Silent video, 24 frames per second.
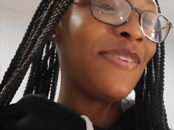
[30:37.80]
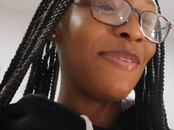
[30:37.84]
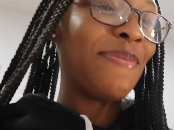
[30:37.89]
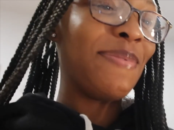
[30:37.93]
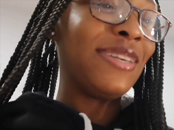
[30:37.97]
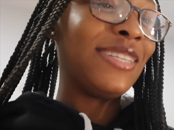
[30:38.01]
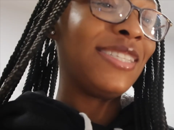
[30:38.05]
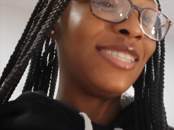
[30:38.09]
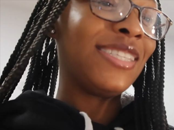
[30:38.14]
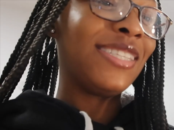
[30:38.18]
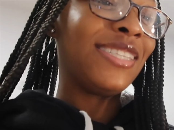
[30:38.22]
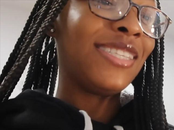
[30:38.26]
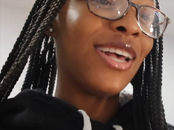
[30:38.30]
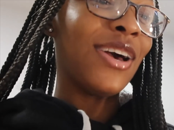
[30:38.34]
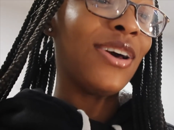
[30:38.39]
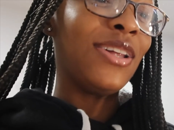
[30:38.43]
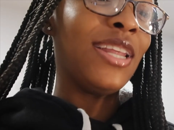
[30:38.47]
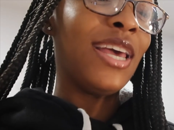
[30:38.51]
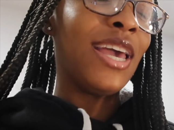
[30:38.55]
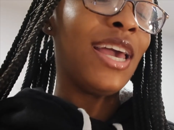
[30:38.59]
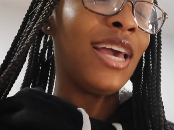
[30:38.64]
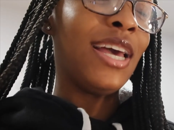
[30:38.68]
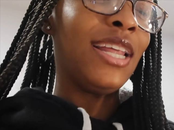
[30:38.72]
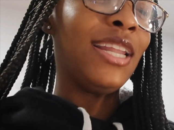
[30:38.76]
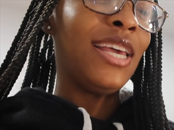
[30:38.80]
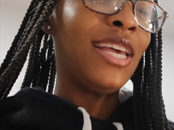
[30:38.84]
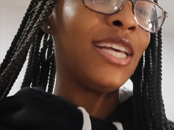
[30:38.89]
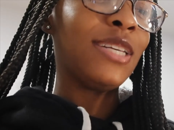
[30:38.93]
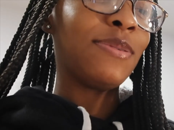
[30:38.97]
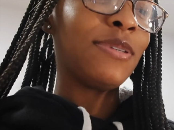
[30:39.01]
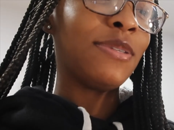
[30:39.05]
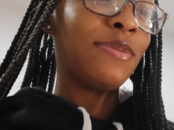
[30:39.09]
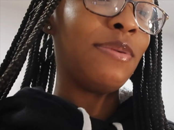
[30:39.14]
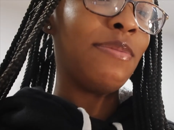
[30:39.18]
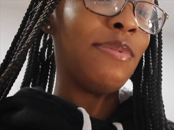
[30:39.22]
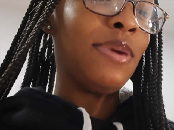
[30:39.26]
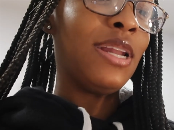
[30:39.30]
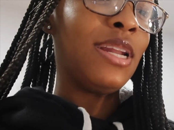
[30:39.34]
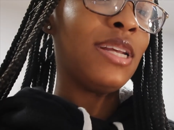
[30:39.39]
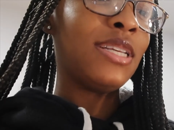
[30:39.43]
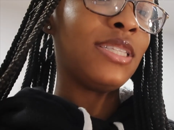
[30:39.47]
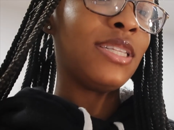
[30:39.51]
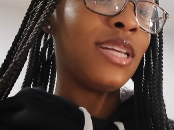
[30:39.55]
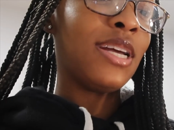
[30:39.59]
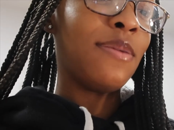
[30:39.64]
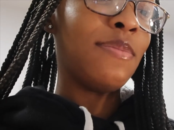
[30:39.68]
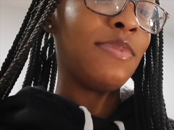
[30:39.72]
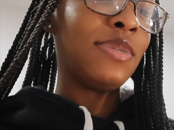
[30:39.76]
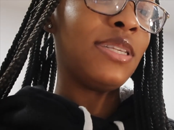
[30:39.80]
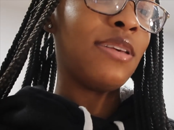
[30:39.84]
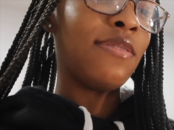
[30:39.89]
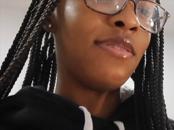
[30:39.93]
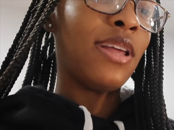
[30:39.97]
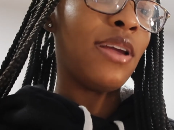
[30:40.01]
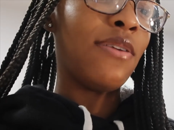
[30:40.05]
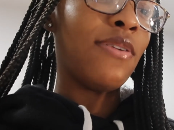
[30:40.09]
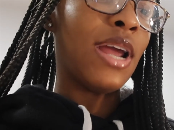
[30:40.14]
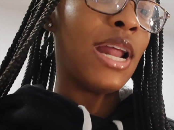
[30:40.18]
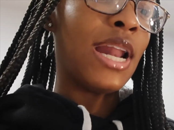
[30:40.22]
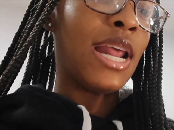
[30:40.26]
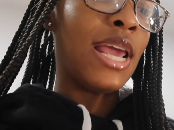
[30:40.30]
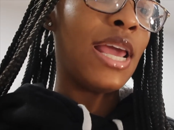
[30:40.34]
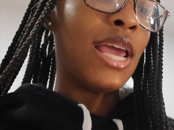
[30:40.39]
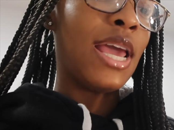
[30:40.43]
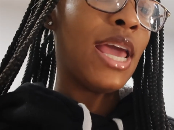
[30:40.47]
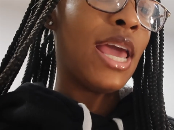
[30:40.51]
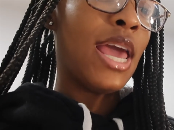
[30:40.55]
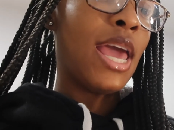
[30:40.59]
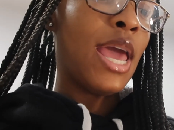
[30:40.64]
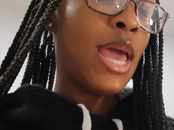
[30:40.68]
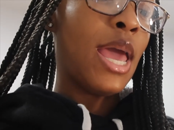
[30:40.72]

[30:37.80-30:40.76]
finna be so lit. And Halea's supposed to be meeting us there. Let me see if they're ready.